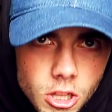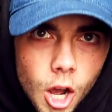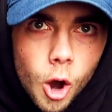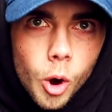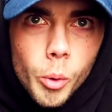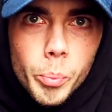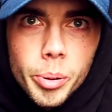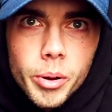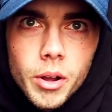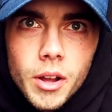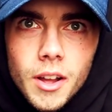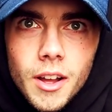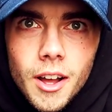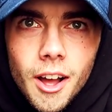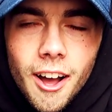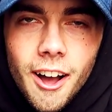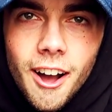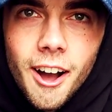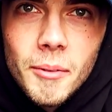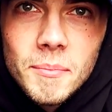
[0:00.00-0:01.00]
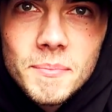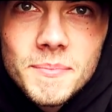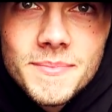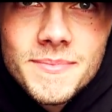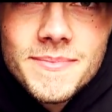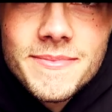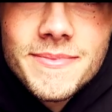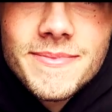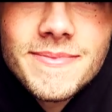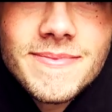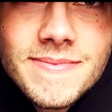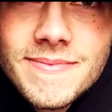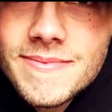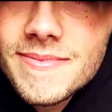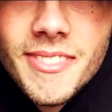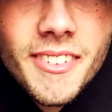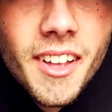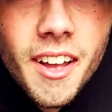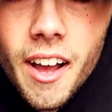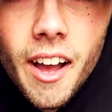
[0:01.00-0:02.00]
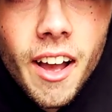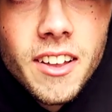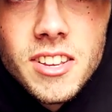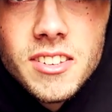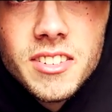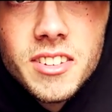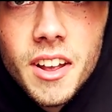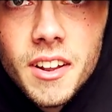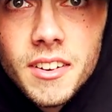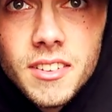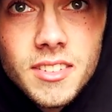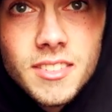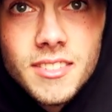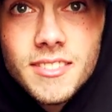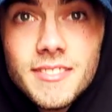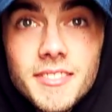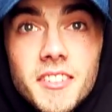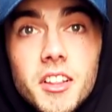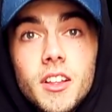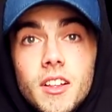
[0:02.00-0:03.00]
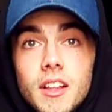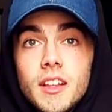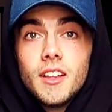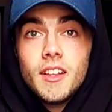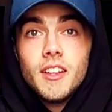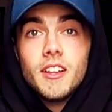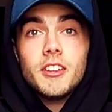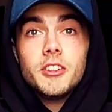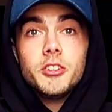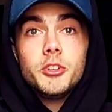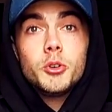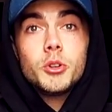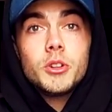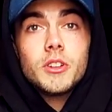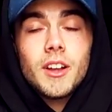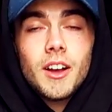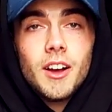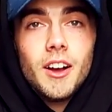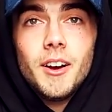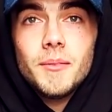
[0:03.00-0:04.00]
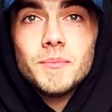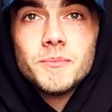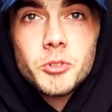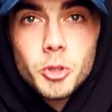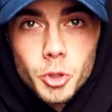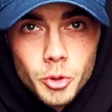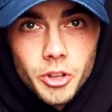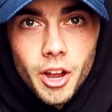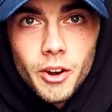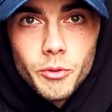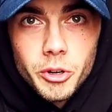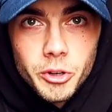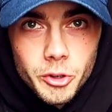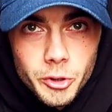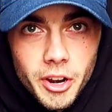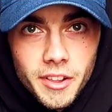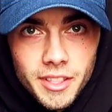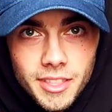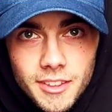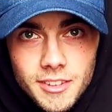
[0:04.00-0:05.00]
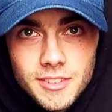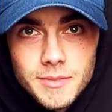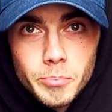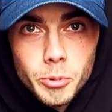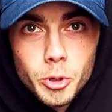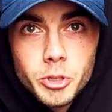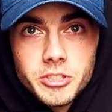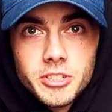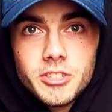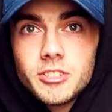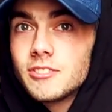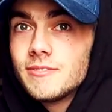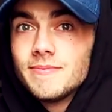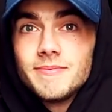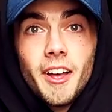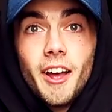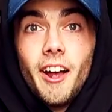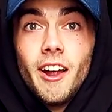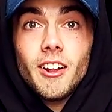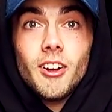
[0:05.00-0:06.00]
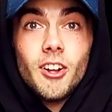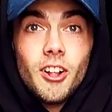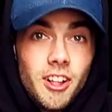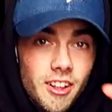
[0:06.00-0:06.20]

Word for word: dope. Um, as I said, you'll, um, you'll not regret this purchase at all.